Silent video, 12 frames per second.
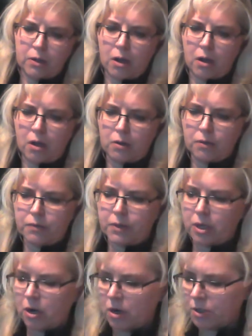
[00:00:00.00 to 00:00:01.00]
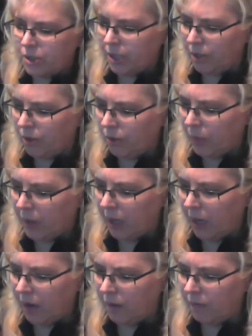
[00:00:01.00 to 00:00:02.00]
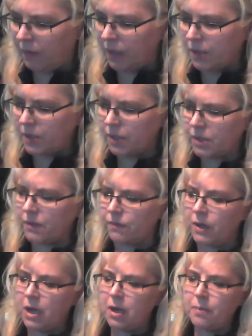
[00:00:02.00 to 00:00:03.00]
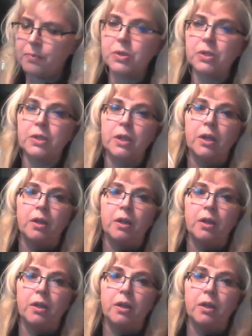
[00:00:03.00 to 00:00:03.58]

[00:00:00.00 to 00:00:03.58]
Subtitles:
all over the cards here, we have a Six of Cups.